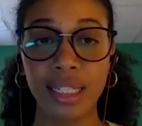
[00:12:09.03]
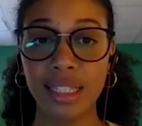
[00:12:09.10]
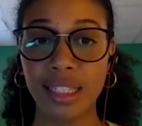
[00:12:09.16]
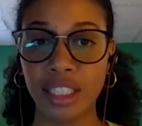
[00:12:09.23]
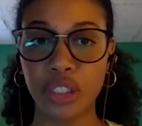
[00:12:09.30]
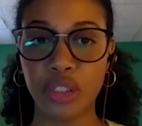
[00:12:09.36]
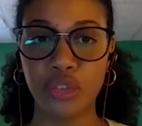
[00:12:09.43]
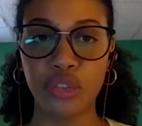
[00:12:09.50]

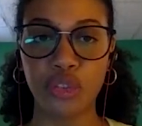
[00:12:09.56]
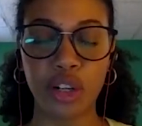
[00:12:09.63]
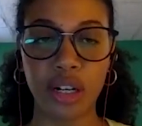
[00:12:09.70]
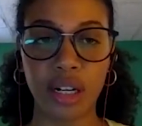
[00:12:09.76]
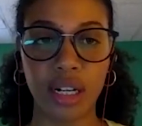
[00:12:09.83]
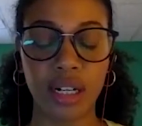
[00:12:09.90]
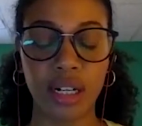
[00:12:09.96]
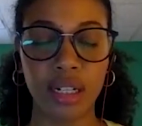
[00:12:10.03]
Thank you
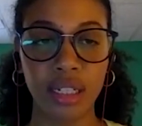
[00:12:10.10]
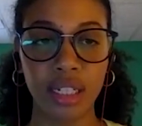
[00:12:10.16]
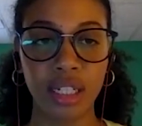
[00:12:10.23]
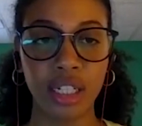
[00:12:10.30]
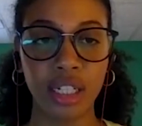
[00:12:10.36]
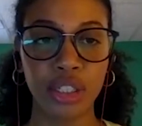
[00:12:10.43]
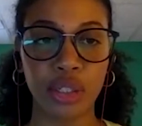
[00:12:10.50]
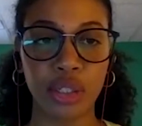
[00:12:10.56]
for
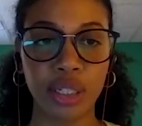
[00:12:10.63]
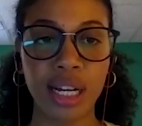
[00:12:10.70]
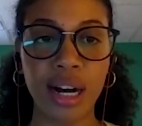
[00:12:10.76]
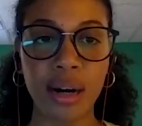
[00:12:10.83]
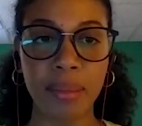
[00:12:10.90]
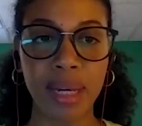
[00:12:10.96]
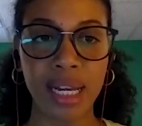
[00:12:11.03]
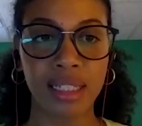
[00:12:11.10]
your
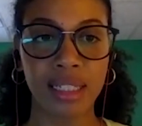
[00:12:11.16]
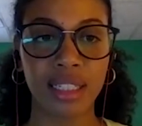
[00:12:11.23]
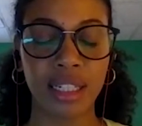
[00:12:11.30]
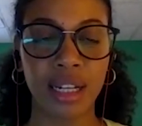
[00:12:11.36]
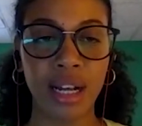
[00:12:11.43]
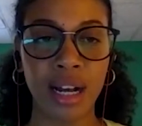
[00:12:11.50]
comment.